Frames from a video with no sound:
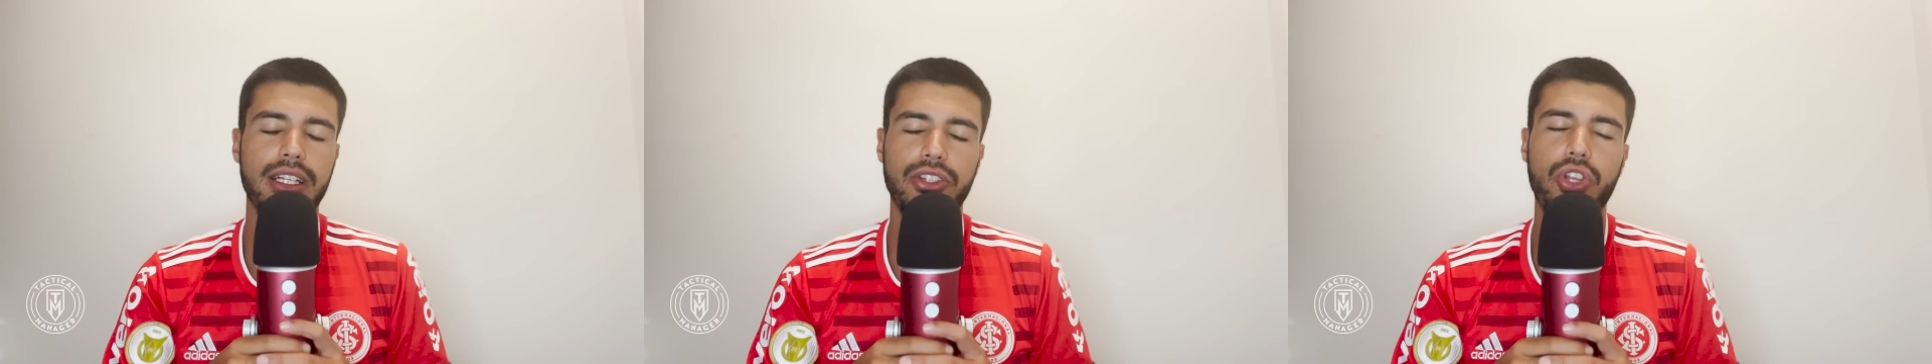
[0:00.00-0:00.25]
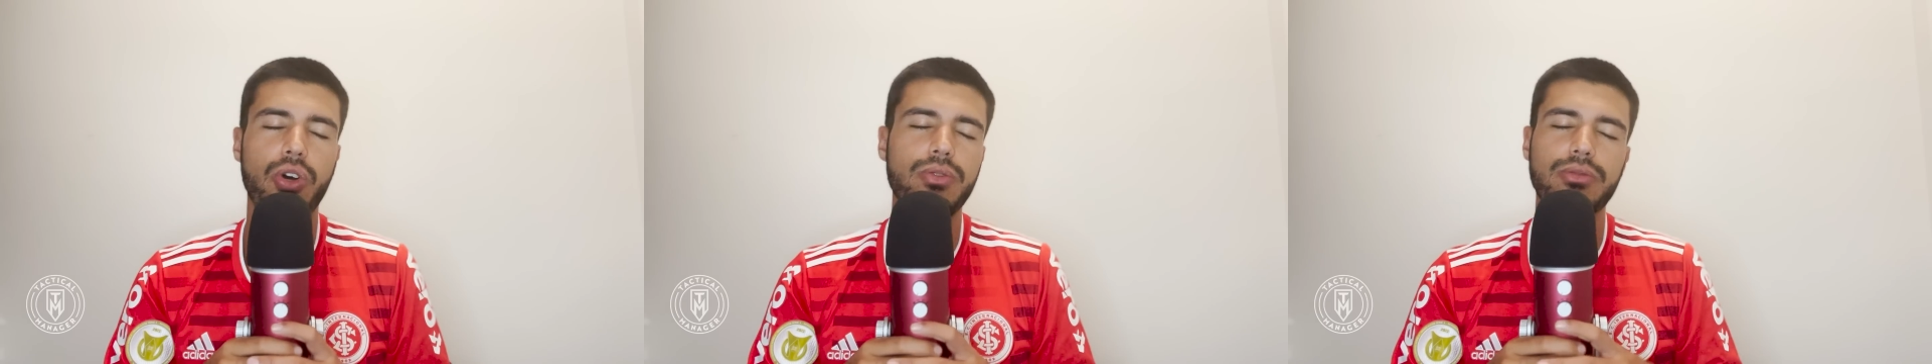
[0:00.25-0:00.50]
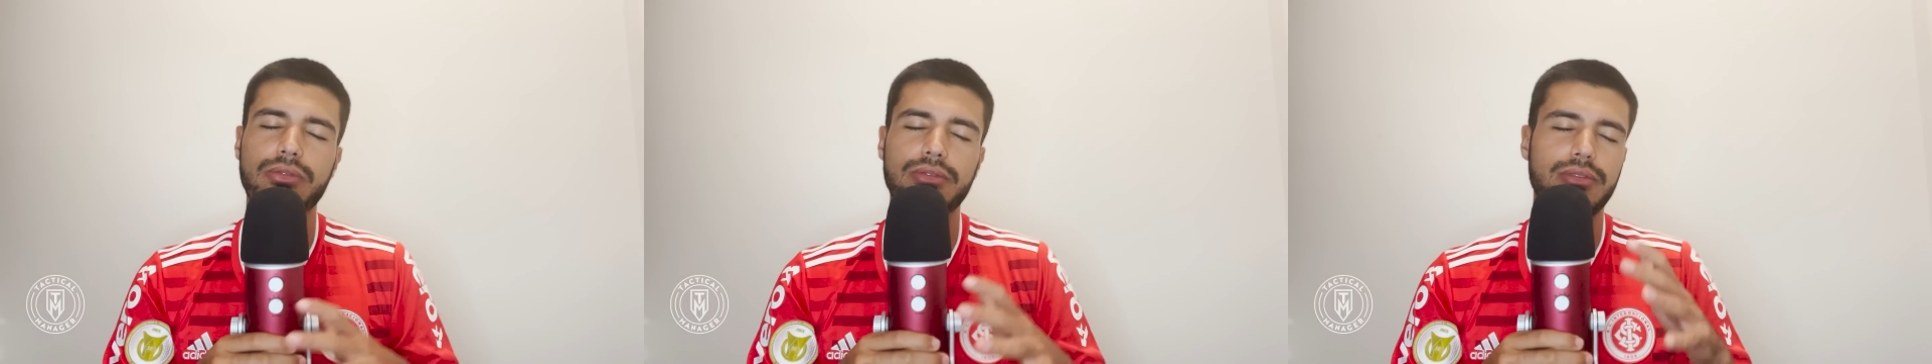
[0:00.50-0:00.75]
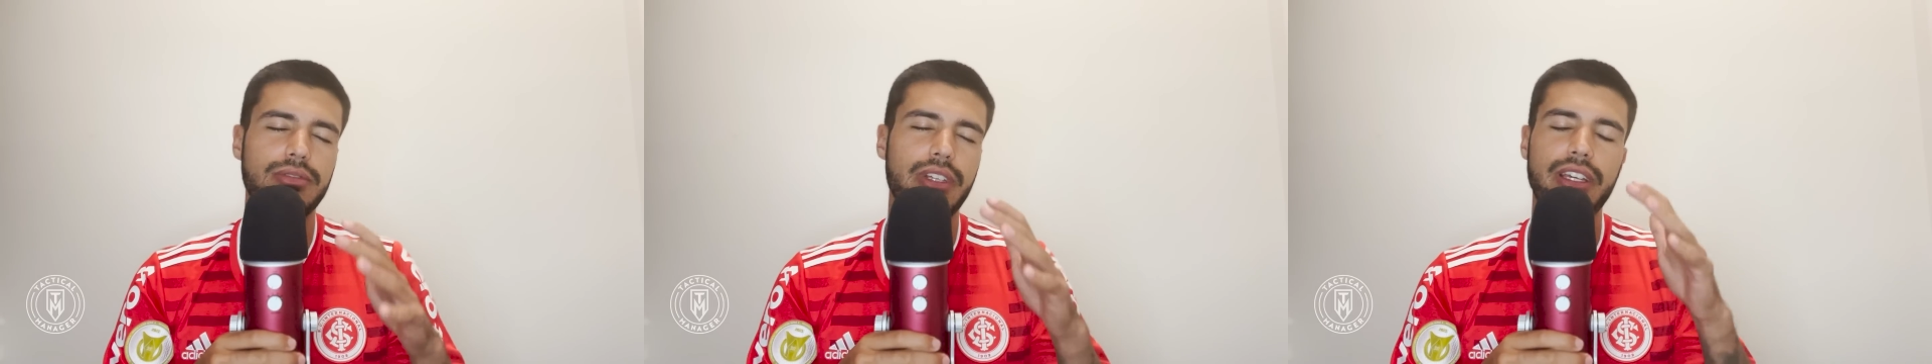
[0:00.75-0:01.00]
don't
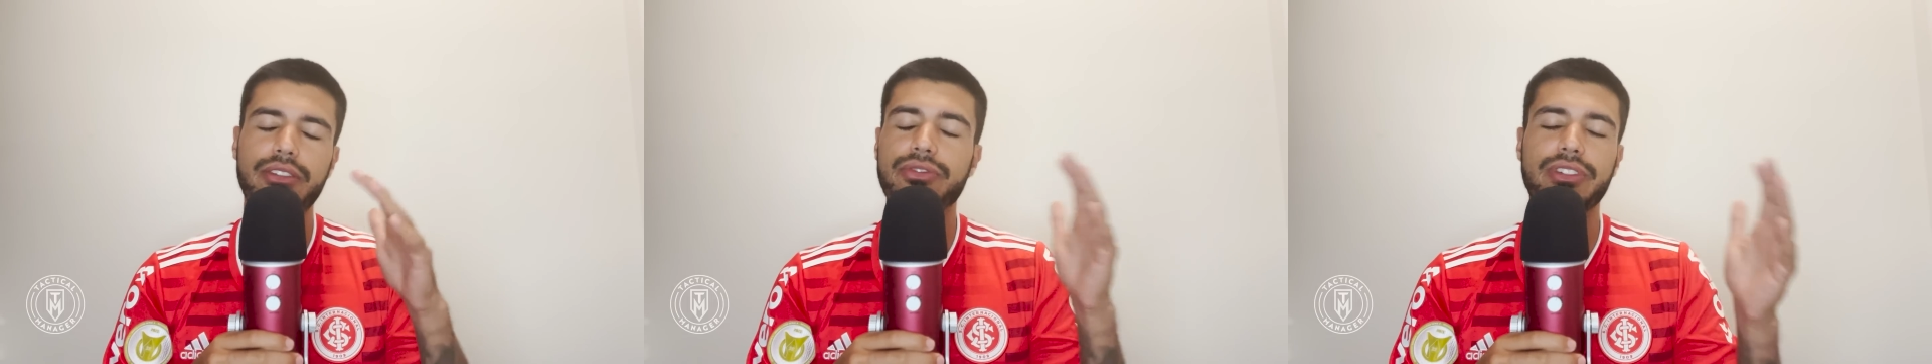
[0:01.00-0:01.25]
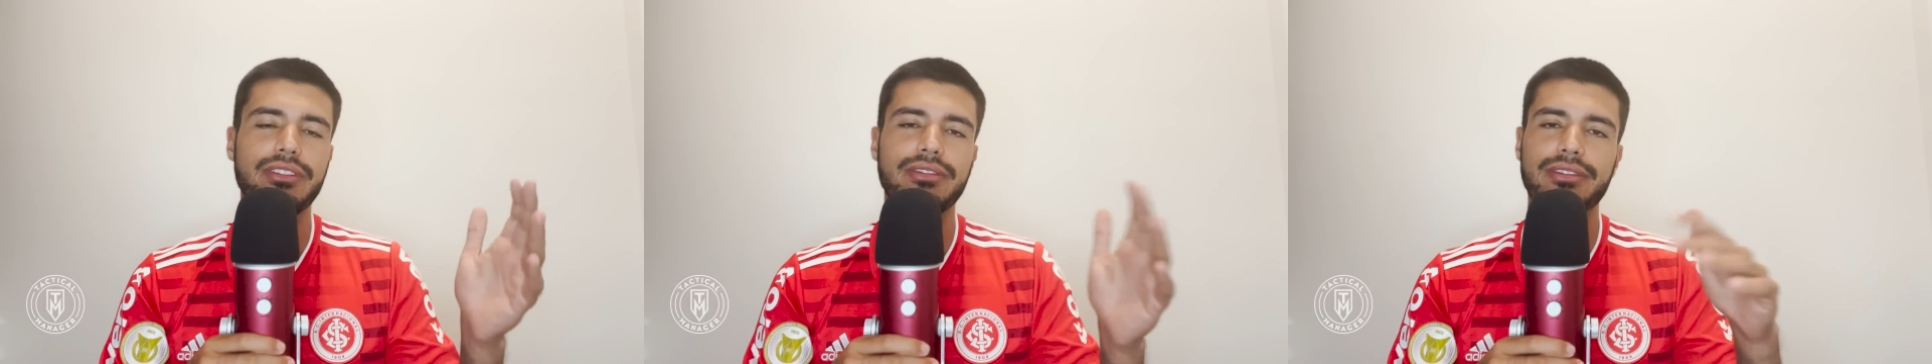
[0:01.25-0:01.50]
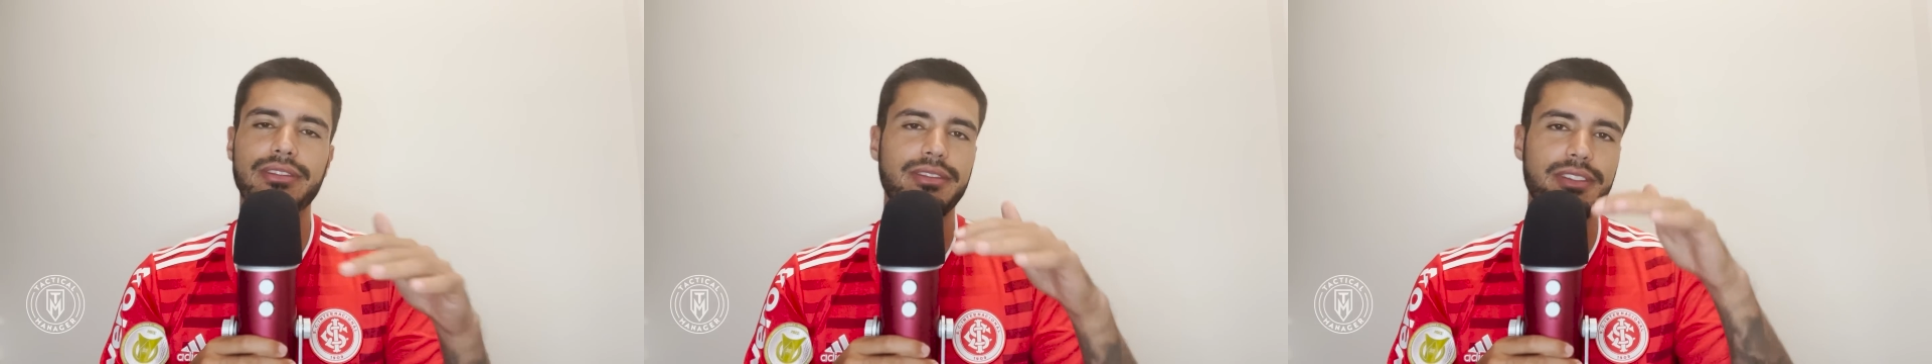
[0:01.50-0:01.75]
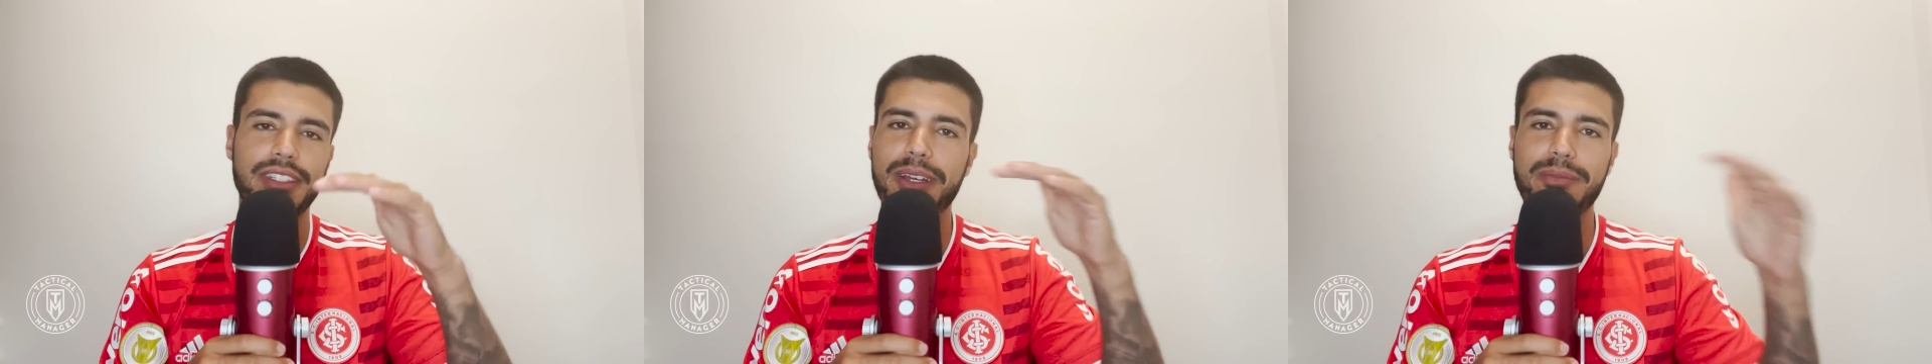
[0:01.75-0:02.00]
even
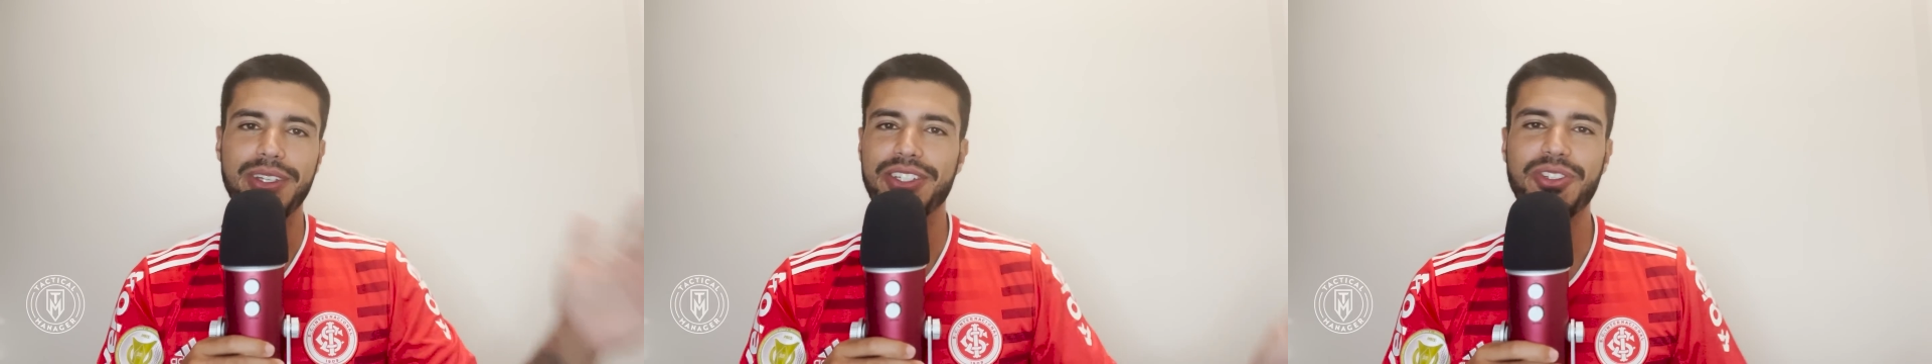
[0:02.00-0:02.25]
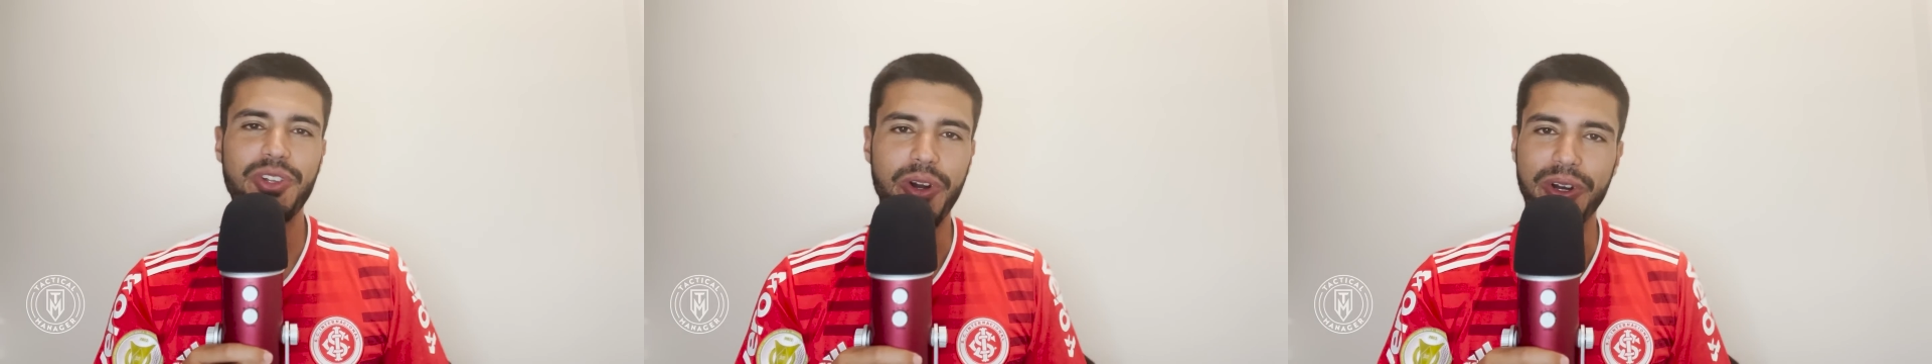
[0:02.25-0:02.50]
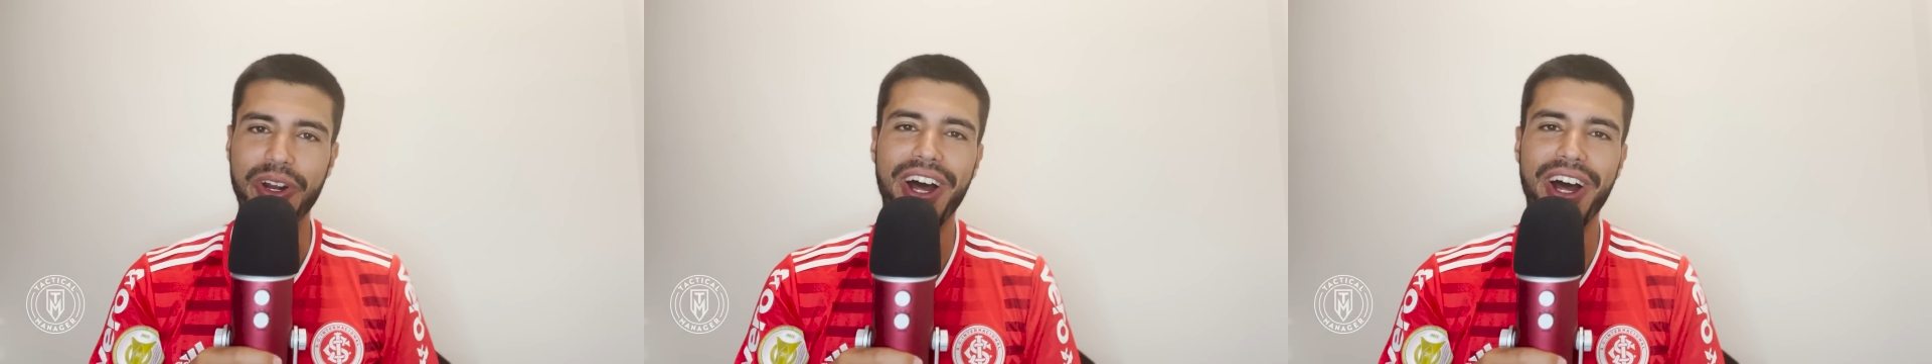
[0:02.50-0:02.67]
get me started